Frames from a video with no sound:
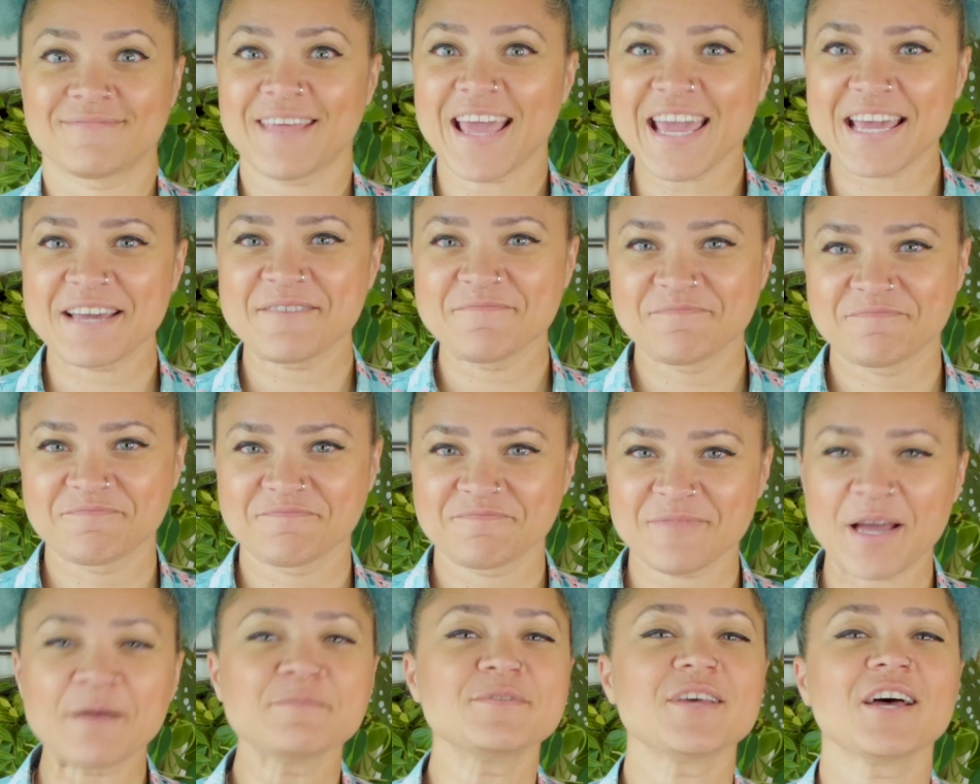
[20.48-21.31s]
Hey,
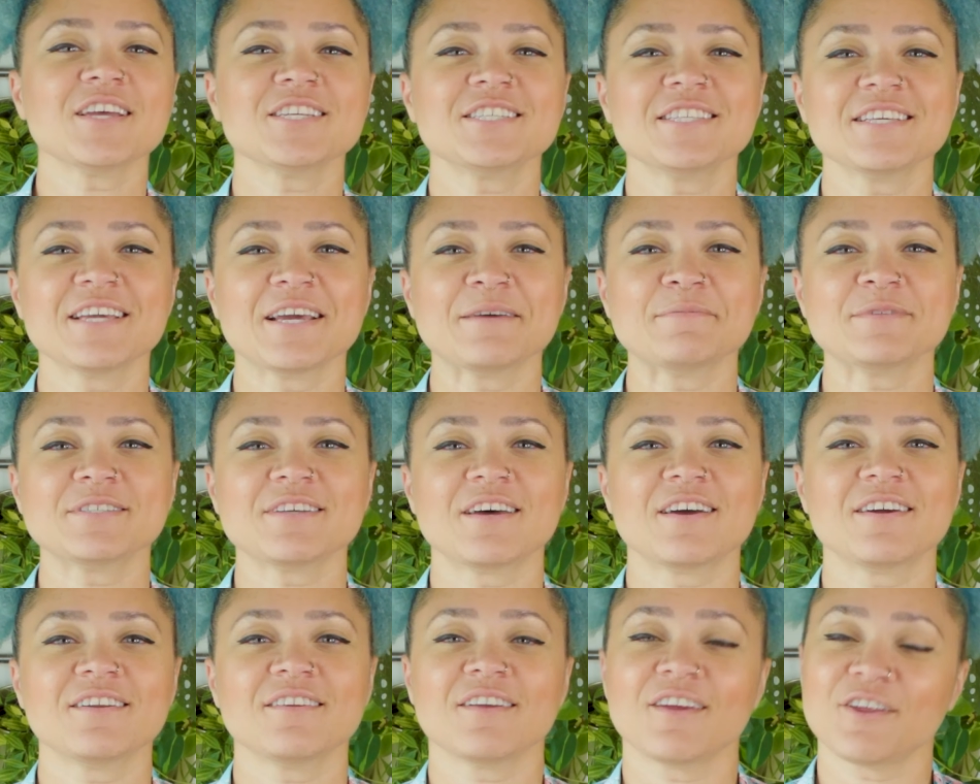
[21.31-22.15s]
I'm Tasha the
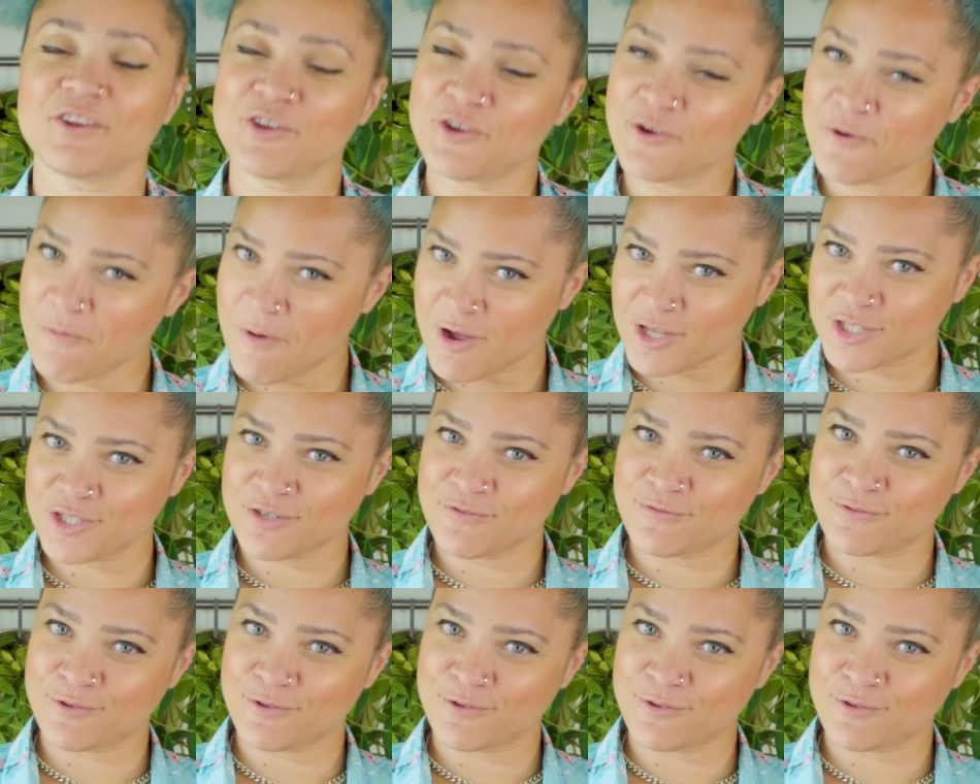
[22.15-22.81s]
Amazon, and you're watching